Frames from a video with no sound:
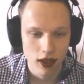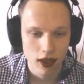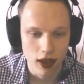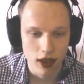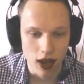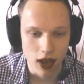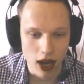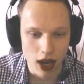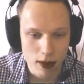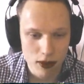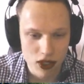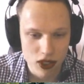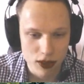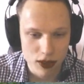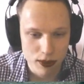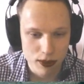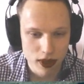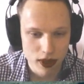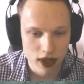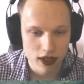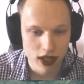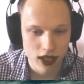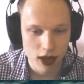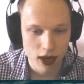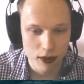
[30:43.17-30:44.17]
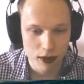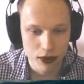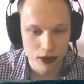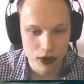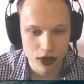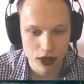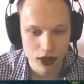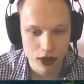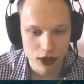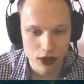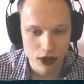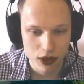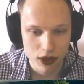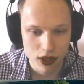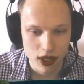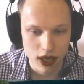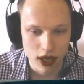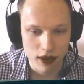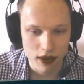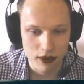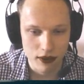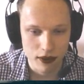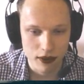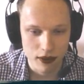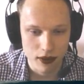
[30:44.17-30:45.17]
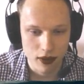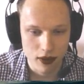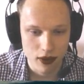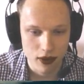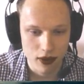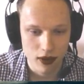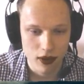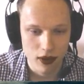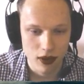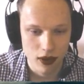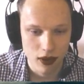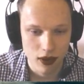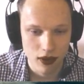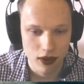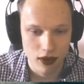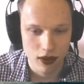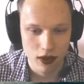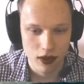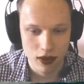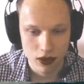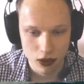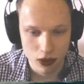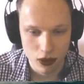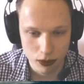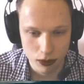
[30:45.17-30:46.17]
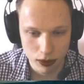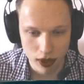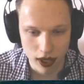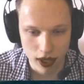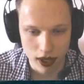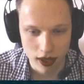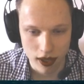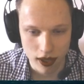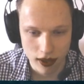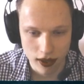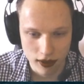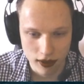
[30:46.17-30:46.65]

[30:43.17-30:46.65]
How much spare time do you usually have to play?